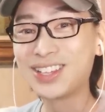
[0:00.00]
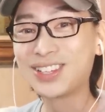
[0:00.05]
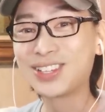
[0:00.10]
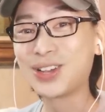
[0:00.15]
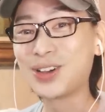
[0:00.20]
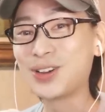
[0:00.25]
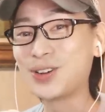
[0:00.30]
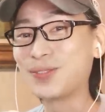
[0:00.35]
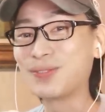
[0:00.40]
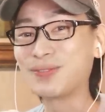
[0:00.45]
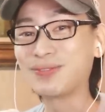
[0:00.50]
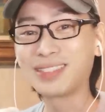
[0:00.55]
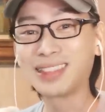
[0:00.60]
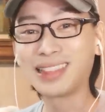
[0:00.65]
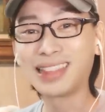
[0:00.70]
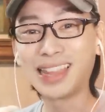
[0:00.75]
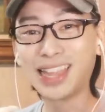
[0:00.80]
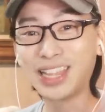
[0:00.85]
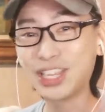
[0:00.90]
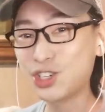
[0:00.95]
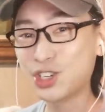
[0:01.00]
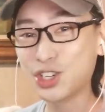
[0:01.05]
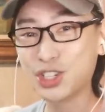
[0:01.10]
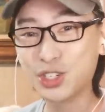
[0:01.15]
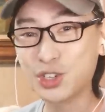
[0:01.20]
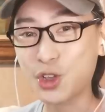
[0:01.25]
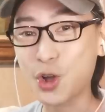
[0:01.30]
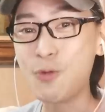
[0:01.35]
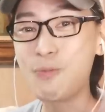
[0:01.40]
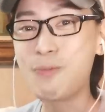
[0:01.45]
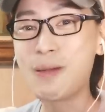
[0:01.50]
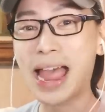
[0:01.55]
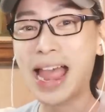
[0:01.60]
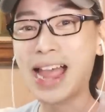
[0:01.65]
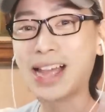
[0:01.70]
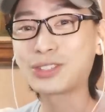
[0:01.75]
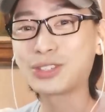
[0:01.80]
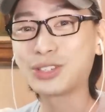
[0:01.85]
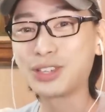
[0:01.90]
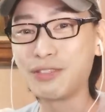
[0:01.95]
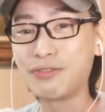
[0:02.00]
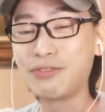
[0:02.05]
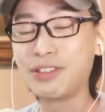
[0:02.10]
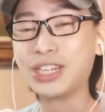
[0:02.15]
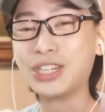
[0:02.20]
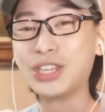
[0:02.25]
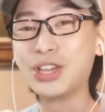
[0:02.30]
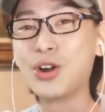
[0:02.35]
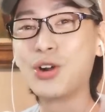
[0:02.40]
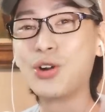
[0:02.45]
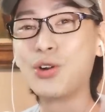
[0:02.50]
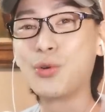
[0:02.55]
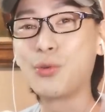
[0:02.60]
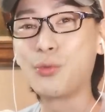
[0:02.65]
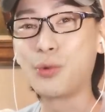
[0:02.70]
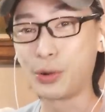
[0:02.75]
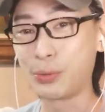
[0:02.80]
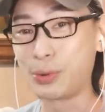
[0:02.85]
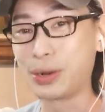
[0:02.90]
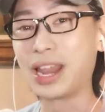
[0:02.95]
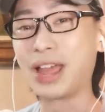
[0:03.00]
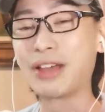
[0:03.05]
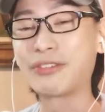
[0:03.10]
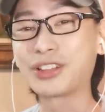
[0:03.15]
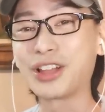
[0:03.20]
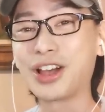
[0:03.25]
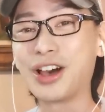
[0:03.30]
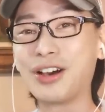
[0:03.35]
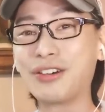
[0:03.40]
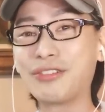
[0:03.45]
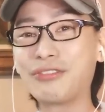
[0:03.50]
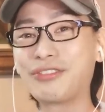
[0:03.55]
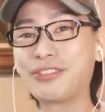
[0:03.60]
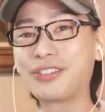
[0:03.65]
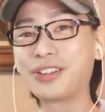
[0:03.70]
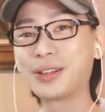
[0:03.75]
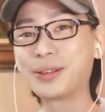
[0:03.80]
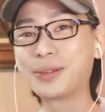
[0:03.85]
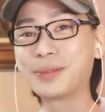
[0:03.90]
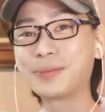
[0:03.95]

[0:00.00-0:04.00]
So, let's just go back to the video where we left off.